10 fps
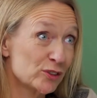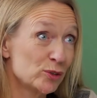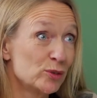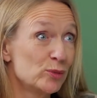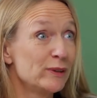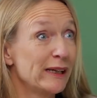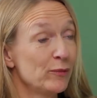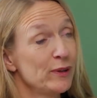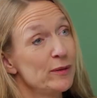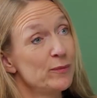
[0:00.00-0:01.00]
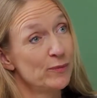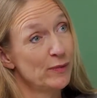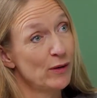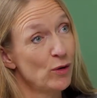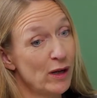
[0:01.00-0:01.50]
So
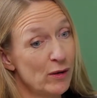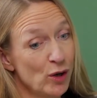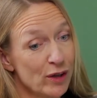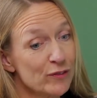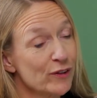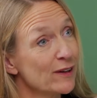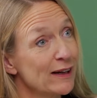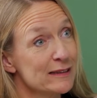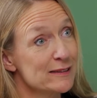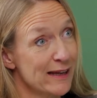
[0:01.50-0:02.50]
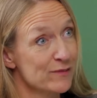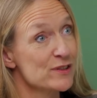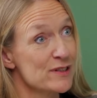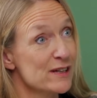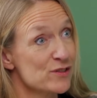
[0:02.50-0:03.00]
a lot of our clients
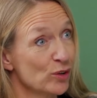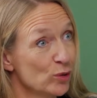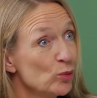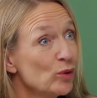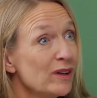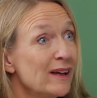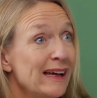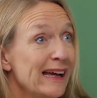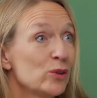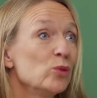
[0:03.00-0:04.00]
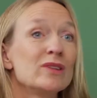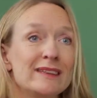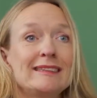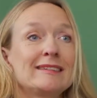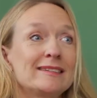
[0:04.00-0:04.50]
advertise on Google, and Google
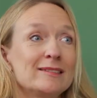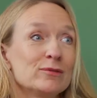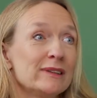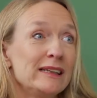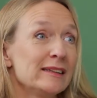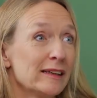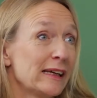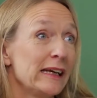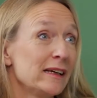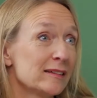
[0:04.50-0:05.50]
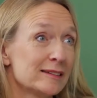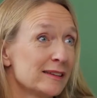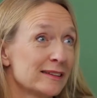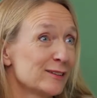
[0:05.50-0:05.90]
is really the king, isn't it?